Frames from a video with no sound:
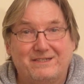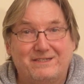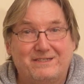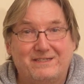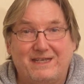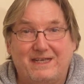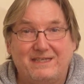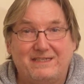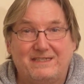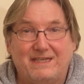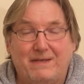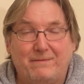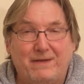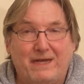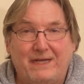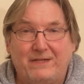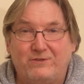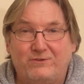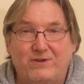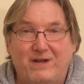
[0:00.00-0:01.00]
I'd say
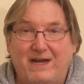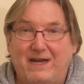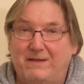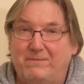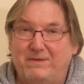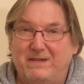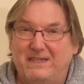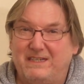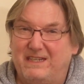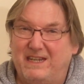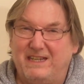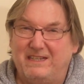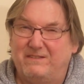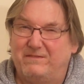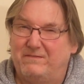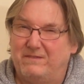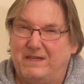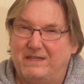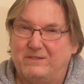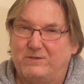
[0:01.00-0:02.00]
semi-dry, but
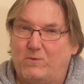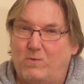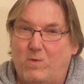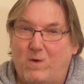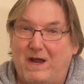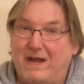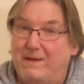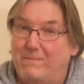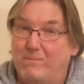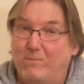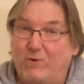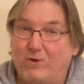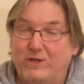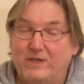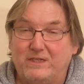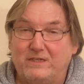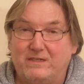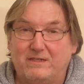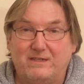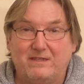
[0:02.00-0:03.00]
it's quite
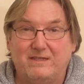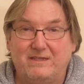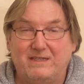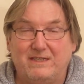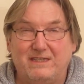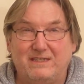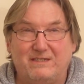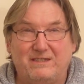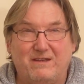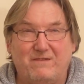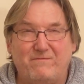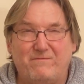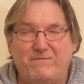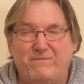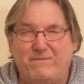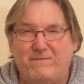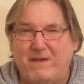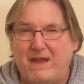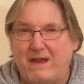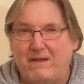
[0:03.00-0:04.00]
moist. There's
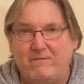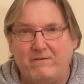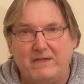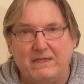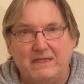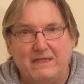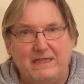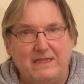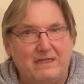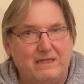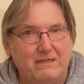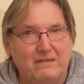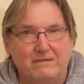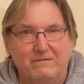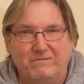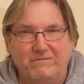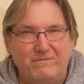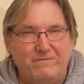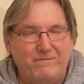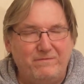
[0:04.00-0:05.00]
very
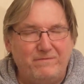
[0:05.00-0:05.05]
little,